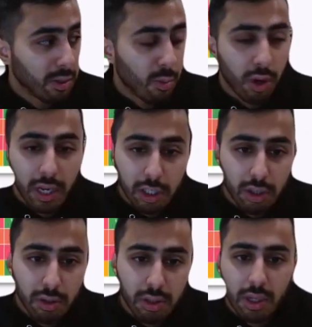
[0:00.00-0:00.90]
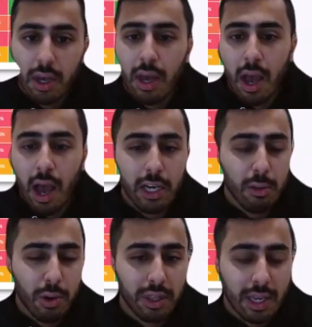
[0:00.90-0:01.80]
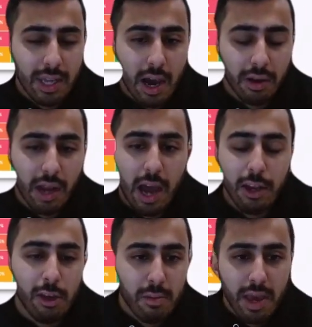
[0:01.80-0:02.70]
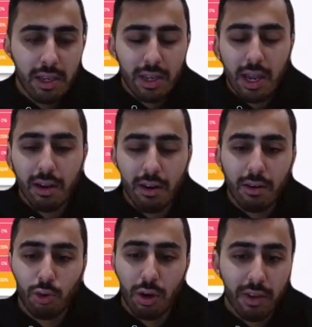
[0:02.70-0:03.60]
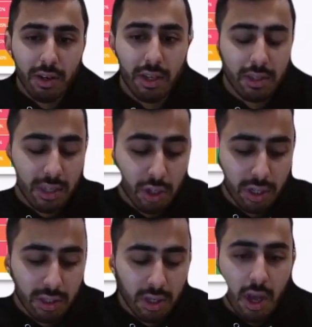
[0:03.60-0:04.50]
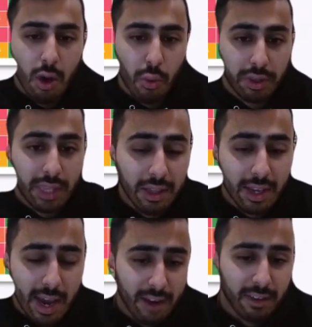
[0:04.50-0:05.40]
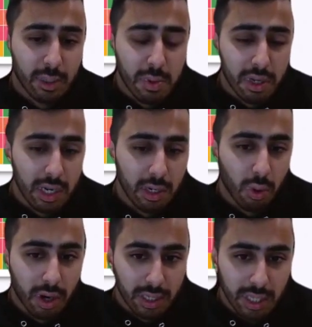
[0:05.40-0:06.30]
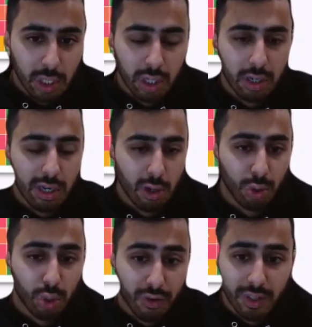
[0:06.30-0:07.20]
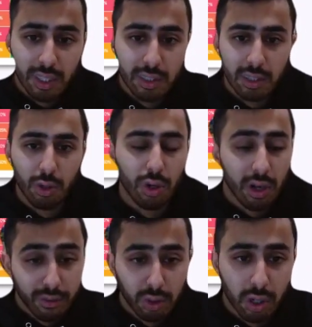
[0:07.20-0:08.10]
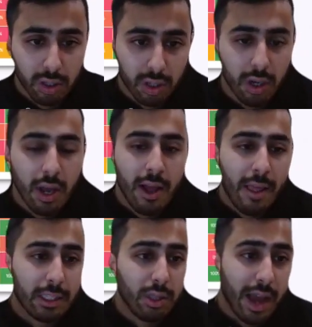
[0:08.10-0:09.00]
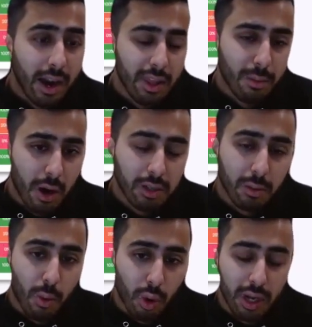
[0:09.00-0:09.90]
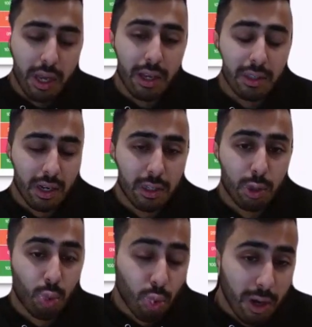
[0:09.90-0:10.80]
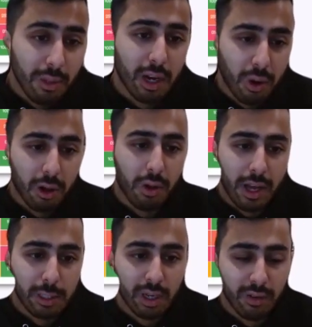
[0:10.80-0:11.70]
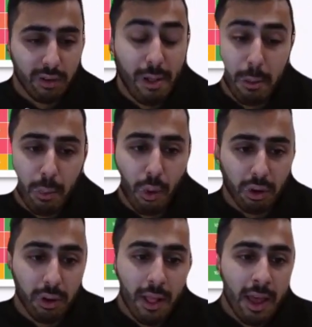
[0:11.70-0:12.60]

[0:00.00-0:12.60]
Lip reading: or more issues? How do you break that down? How do you make data-driven decisions without that kind of visibility into your organization, into your services, into your infrastructure? And so the out-of-the-box reporting is an extremely critical aspect of a developer portal,